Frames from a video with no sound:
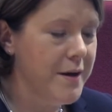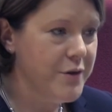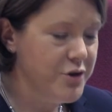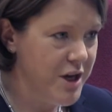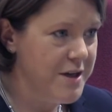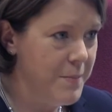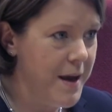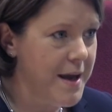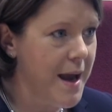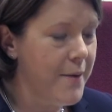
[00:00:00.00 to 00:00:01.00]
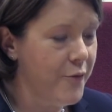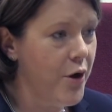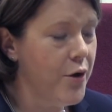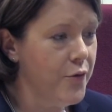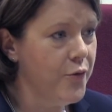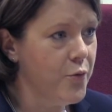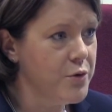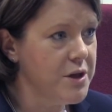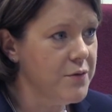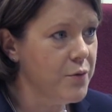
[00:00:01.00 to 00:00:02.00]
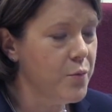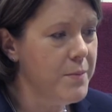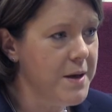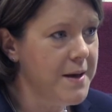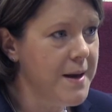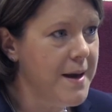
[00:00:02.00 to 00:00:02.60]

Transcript: the gender pay gap for over 40-year-old women.